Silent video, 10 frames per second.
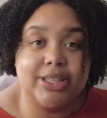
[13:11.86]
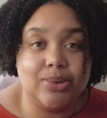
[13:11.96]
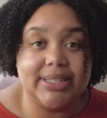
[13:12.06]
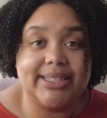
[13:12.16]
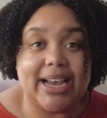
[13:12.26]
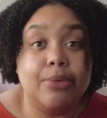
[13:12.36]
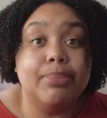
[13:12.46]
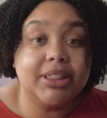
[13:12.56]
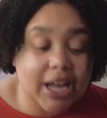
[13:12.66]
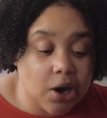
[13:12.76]
those down
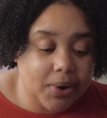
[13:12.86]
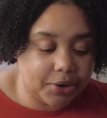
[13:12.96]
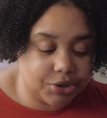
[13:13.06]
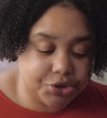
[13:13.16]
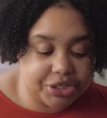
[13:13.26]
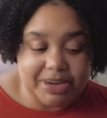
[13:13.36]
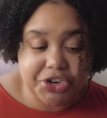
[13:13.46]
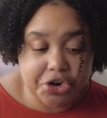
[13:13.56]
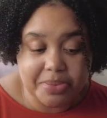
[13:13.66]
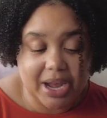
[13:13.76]
below, and also just make
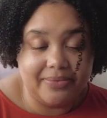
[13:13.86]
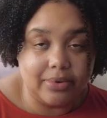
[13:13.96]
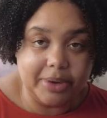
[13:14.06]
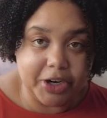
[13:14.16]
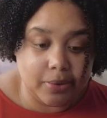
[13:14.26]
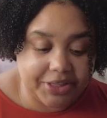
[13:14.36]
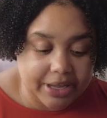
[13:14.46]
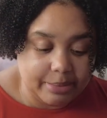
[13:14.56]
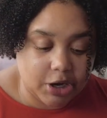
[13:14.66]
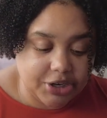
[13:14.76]
sure you become familiar with
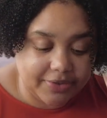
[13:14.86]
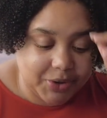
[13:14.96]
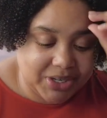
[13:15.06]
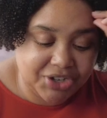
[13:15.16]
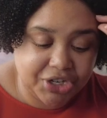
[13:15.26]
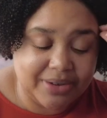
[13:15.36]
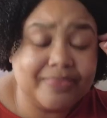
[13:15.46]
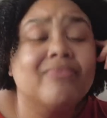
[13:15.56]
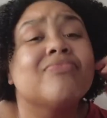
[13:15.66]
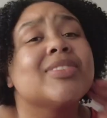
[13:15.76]
them on your rotation.
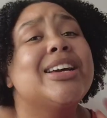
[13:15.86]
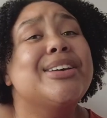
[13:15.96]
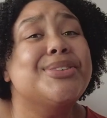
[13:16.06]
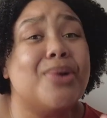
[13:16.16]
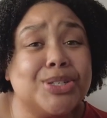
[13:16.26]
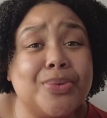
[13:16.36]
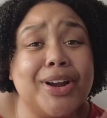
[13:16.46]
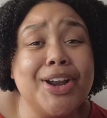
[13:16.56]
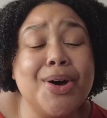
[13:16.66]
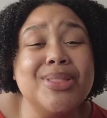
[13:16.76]
You also want
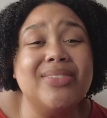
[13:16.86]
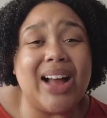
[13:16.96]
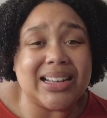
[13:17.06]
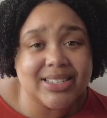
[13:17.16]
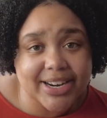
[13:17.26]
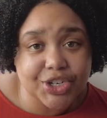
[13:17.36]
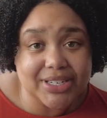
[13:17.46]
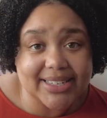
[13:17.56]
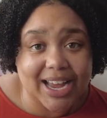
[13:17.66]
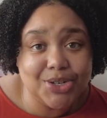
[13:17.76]
to know the
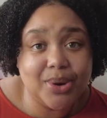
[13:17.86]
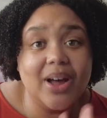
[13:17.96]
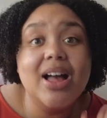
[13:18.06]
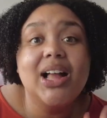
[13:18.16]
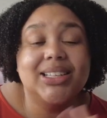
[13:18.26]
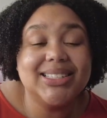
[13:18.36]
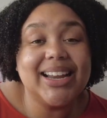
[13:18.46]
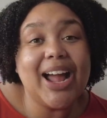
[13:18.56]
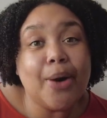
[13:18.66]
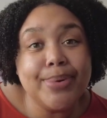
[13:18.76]
vaccination schedule. This is going
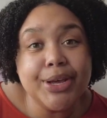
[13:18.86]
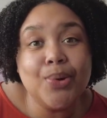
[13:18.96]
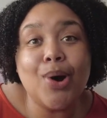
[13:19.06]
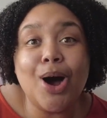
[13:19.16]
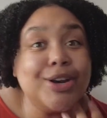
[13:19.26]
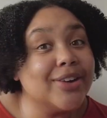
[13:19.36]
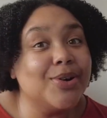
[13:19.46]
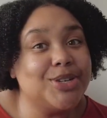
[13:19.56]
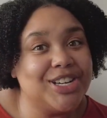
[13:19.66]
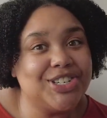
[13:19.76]
to help you on your
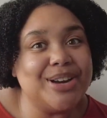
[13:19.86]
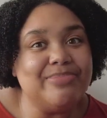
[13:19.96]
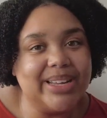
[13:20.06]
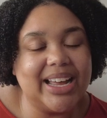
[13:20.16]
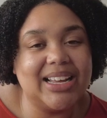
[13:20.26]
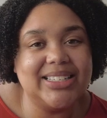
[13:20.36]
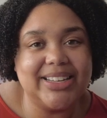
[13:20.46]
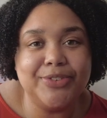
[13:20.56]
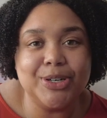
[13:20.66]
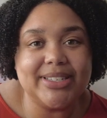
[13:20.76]
rotation, because
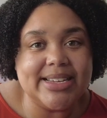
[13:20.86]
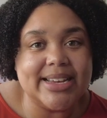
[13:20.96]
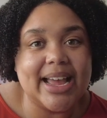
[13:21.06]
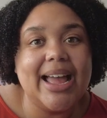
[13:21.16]
if you're seeing